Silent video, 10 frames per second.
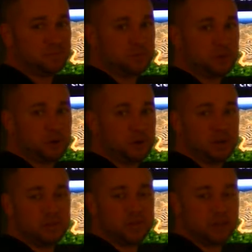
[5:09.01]
for who
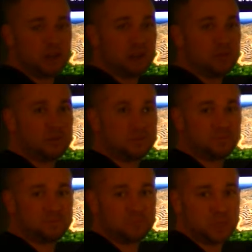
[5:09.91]
knows how long,
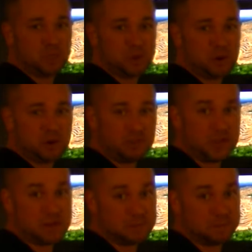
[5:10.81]
polluting our
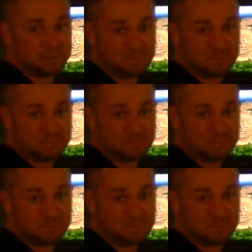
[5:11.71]
environment.